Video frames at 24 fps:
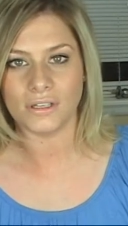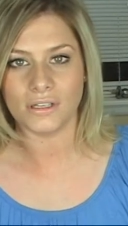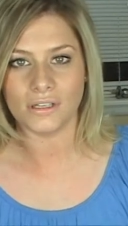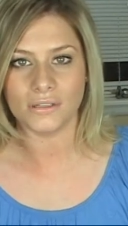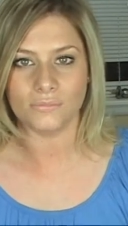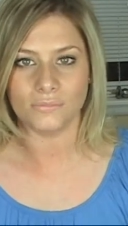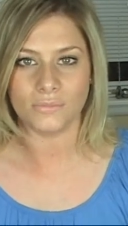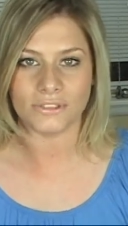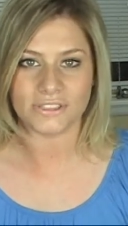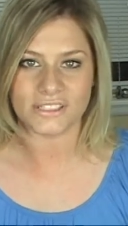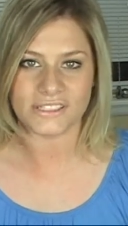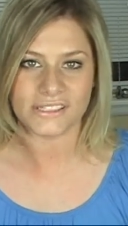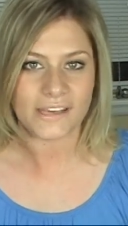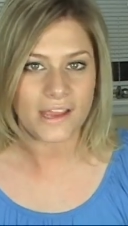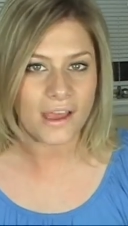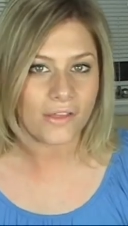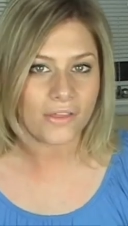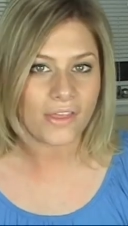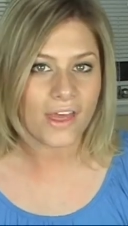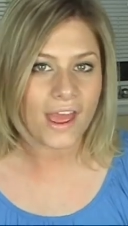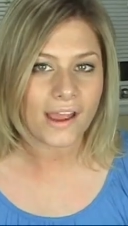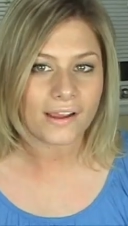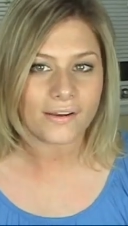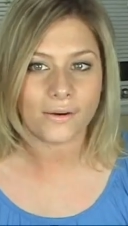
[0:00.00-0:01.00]
We'll see
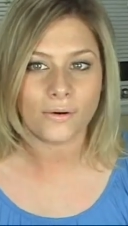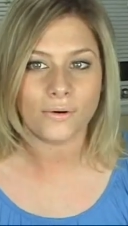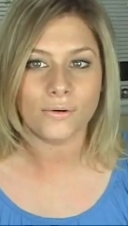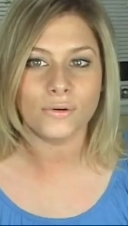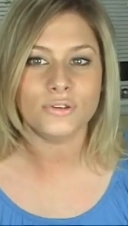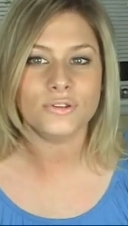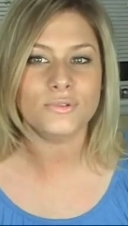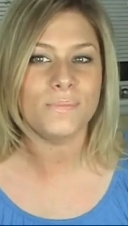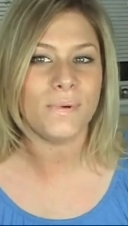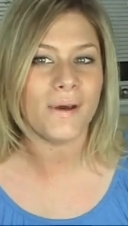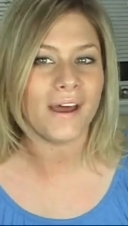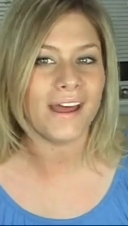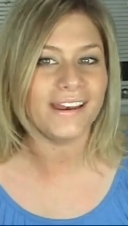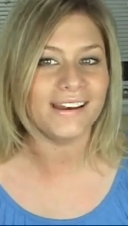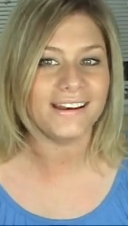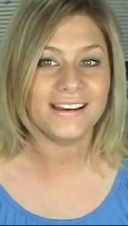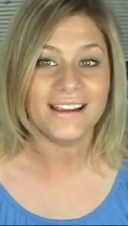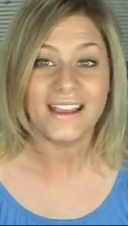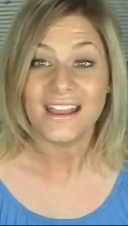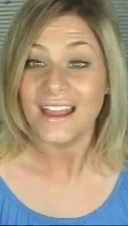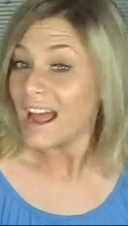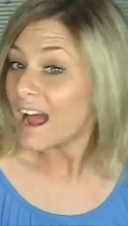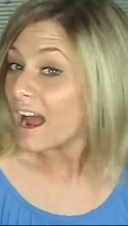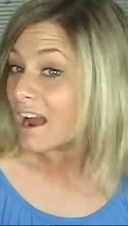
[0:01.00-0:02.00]
how that goes, but
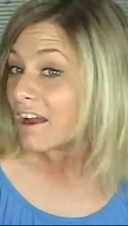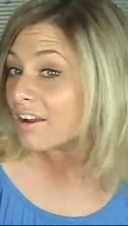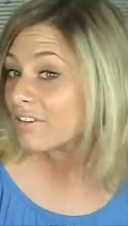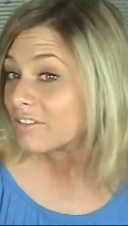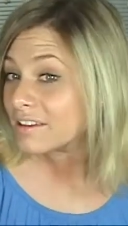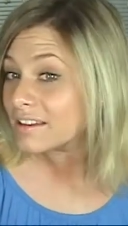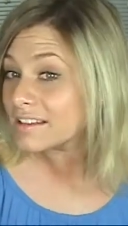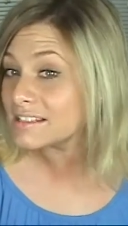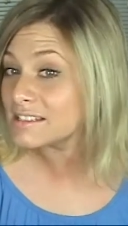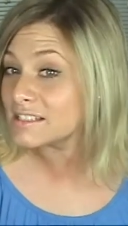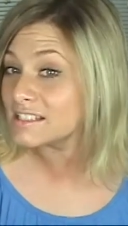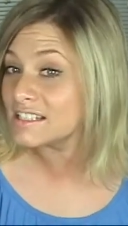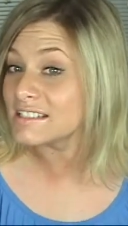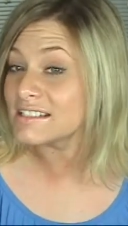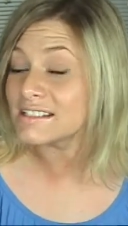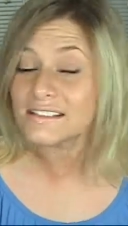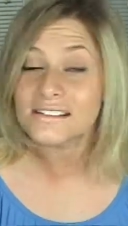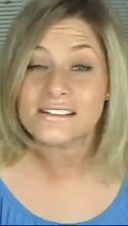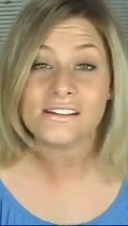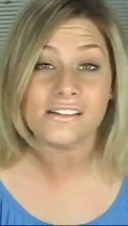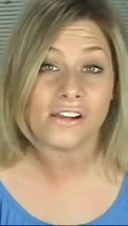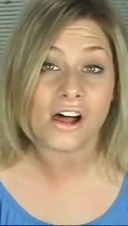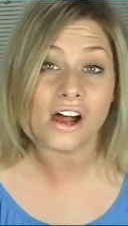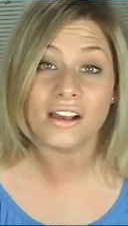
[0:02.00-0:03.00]
this
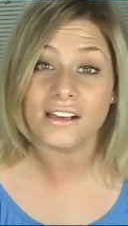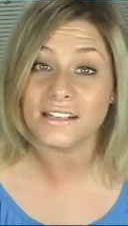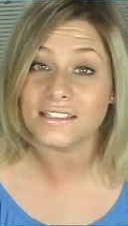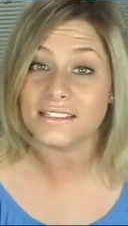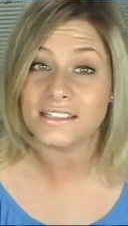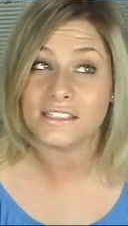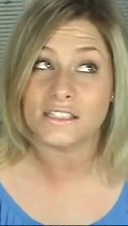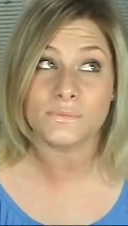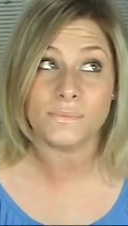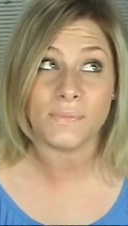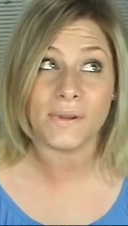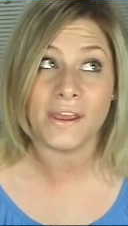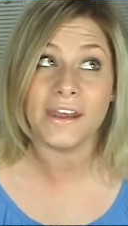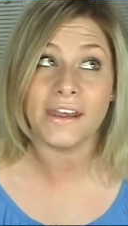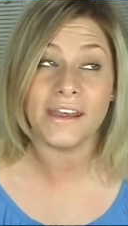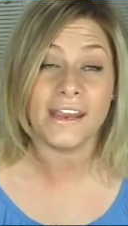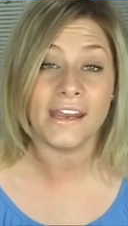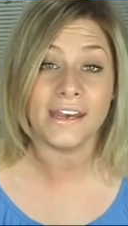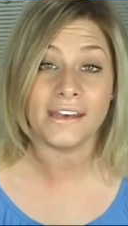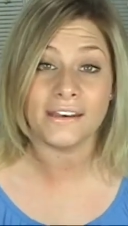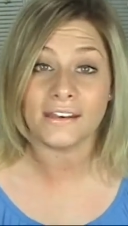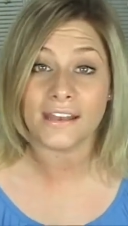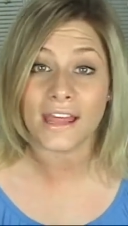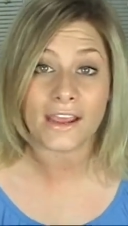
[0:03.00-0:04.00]
is the longest it's been
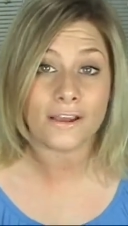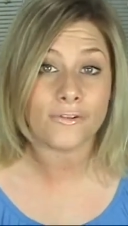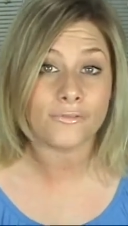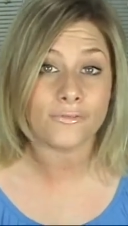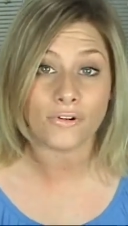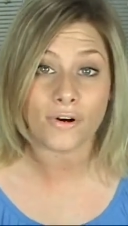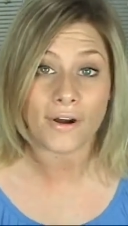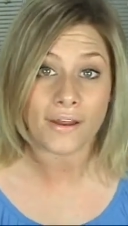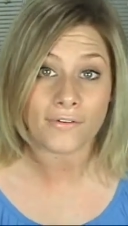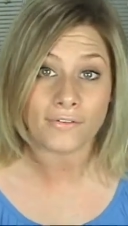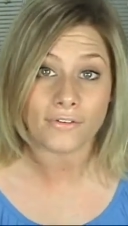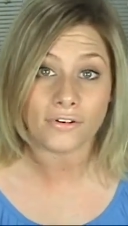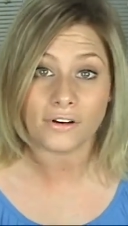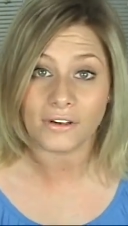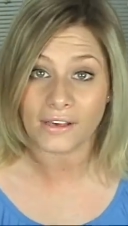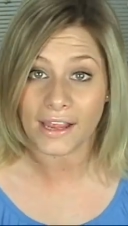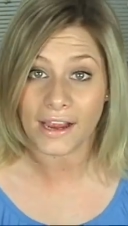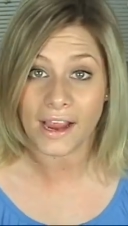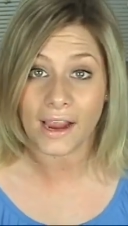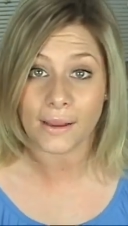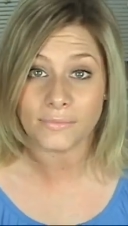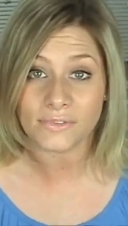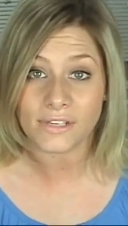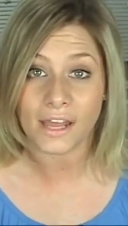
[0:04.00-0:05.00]
in like forever.
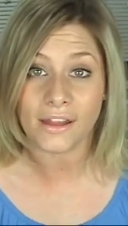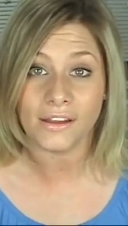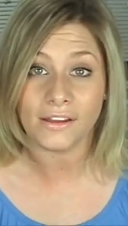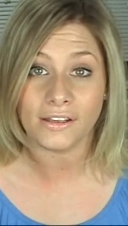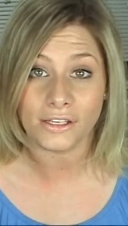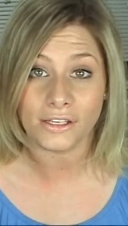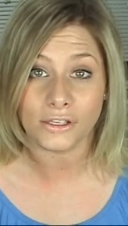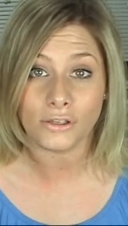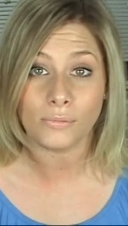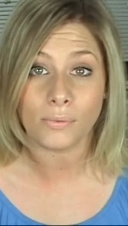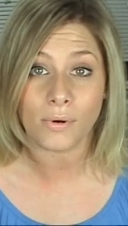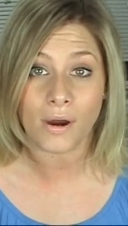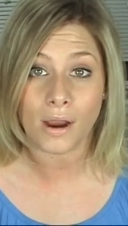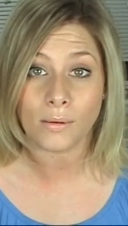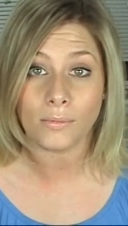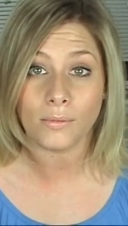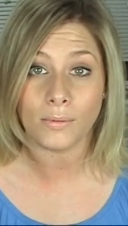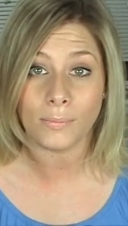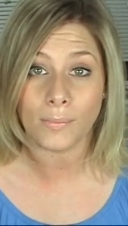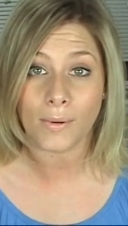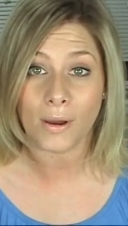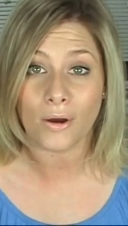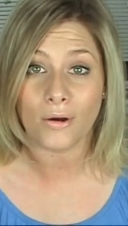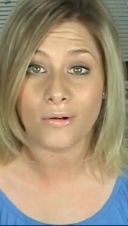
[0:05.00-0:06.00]
Like, I'm telling you,
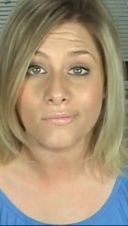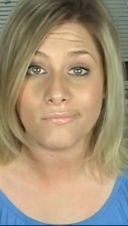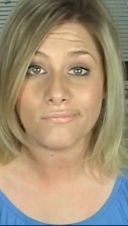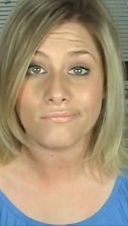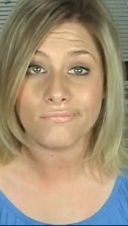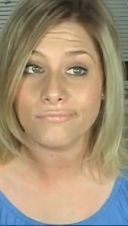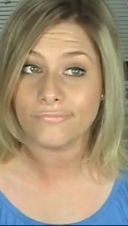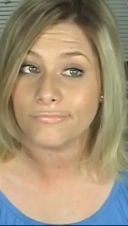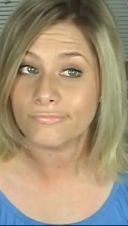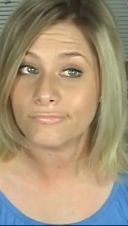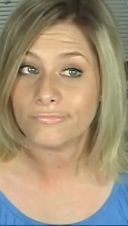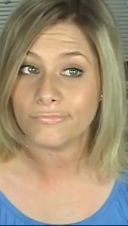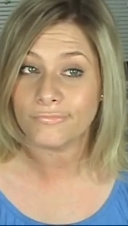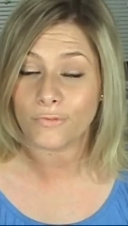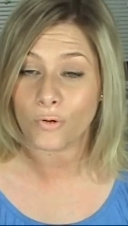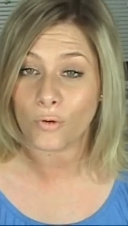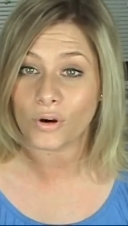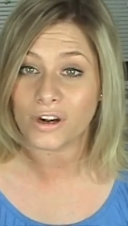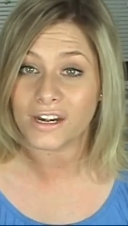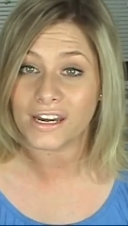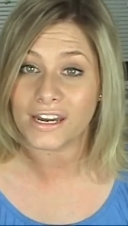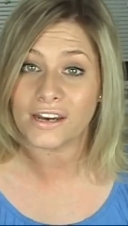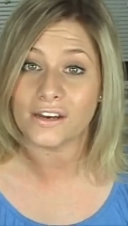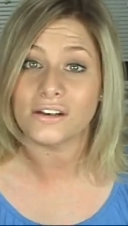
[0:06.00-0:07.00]
probably about
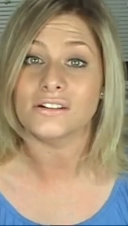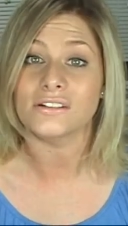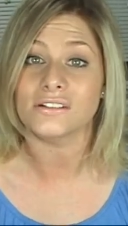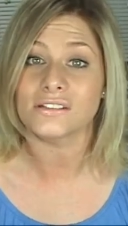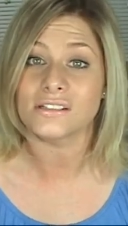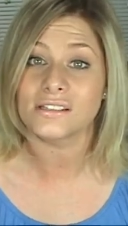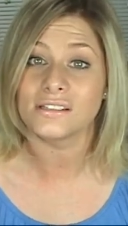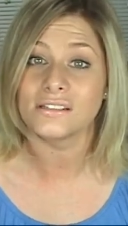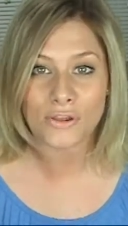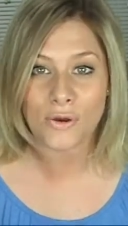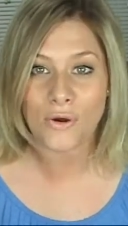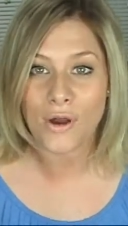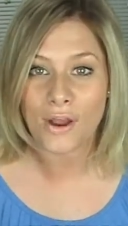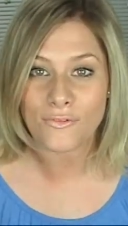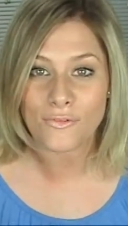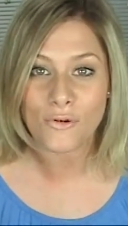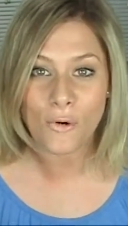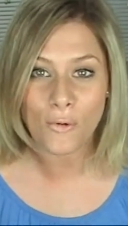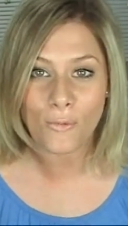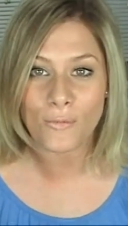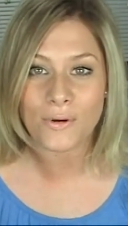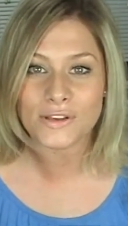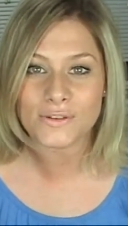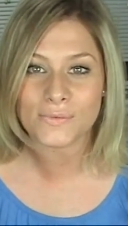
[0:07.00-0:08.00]
4 years. No, I've
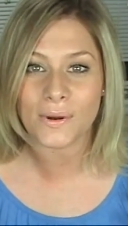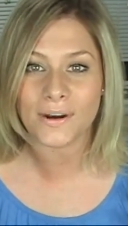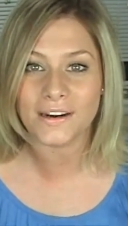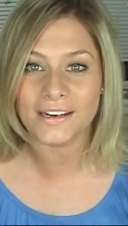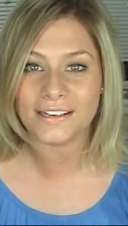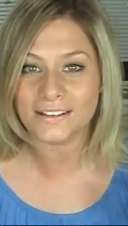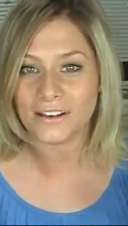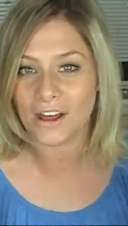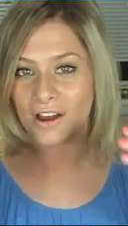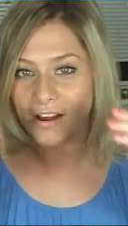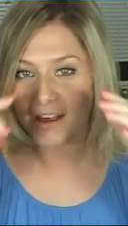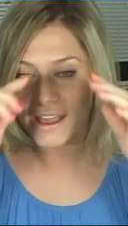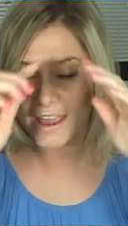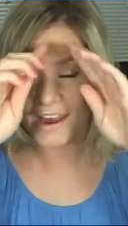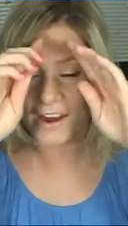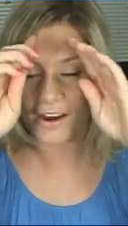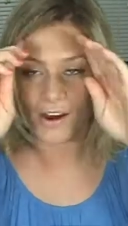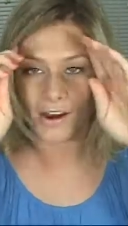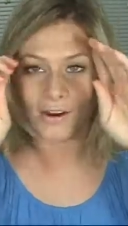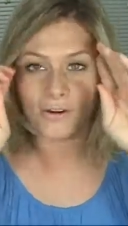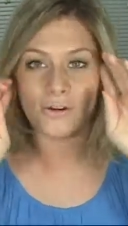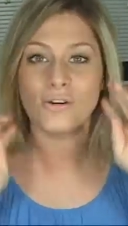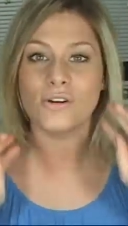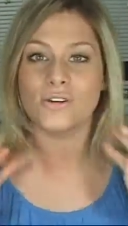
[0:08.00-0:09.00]
always wanted long hair.
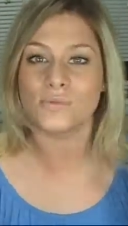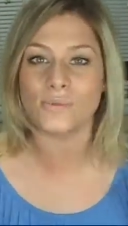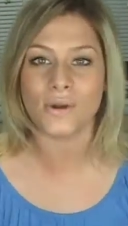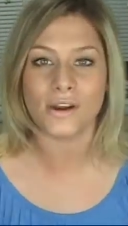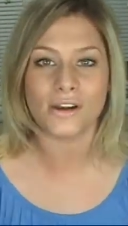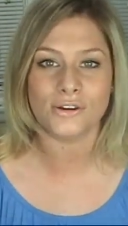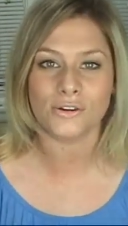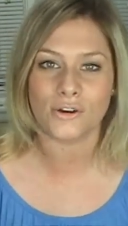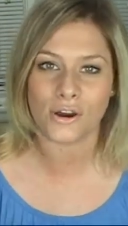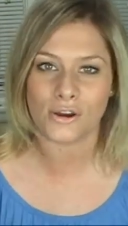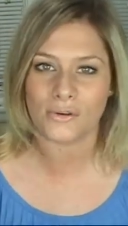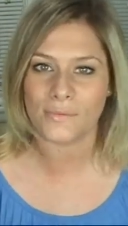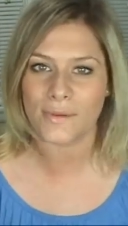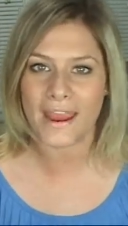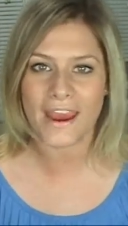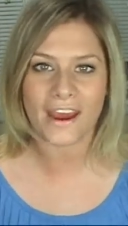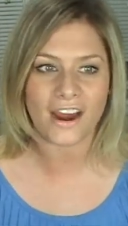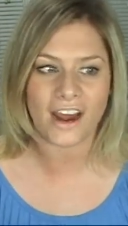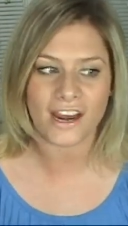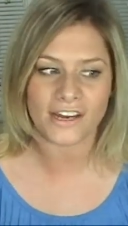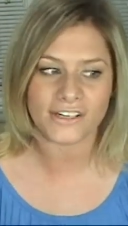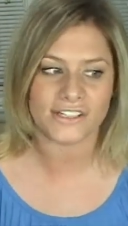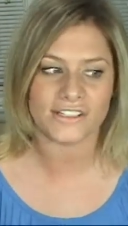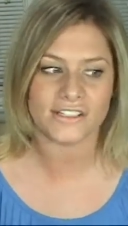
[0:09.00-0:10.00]
I always wanted to grow out my hair.
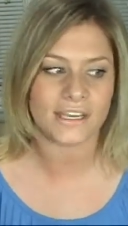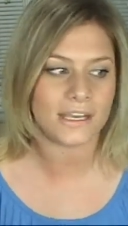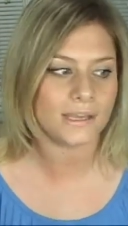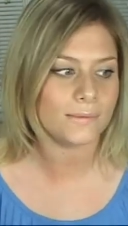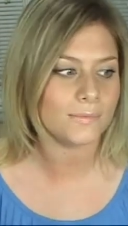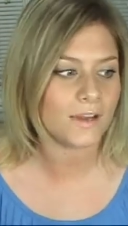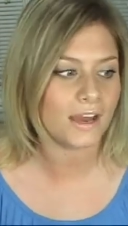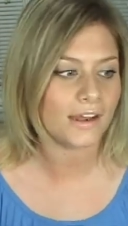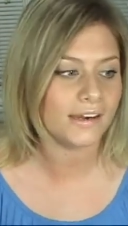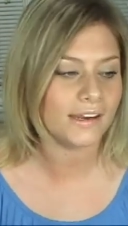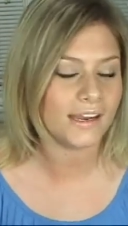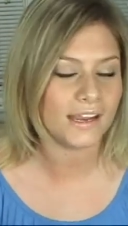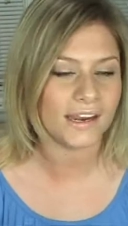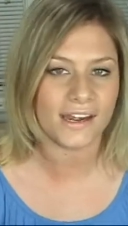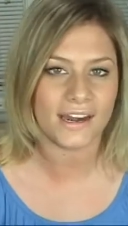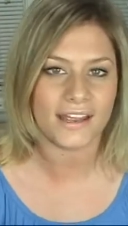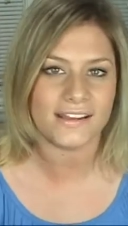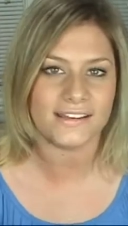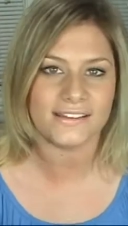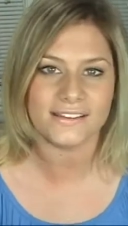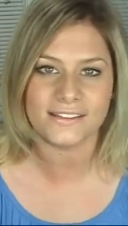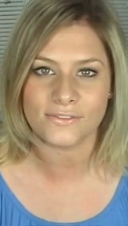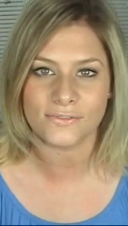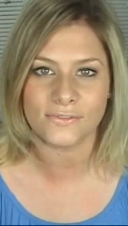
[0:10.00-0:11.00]
I just keep cutting it,
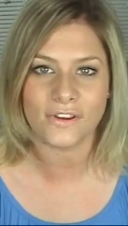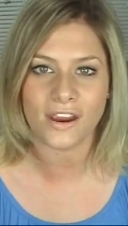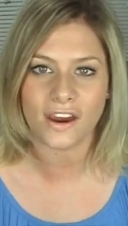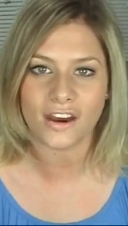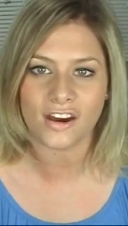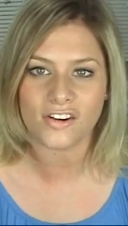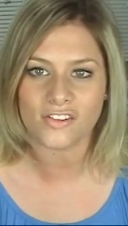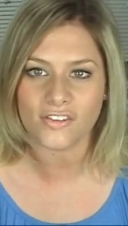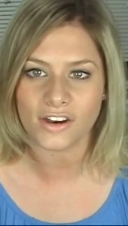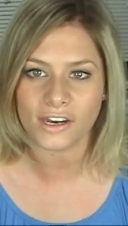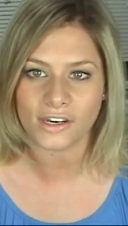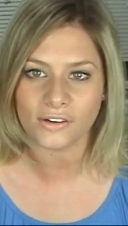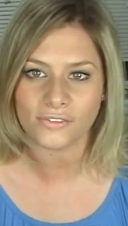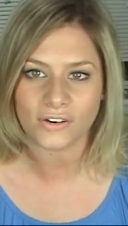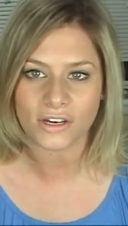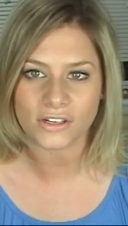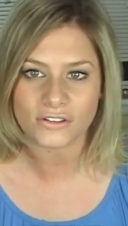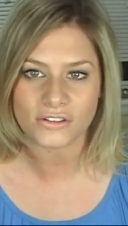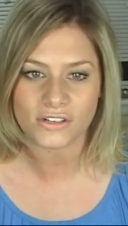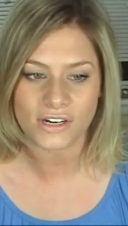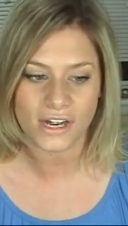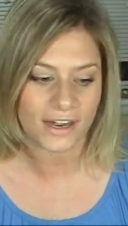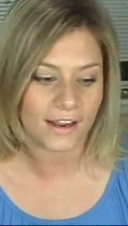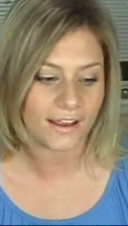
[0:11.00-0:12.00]
and it's very
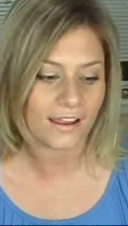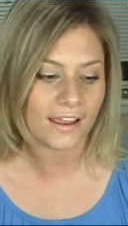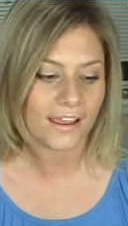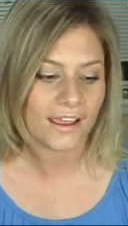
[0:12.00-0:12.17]
frustrating,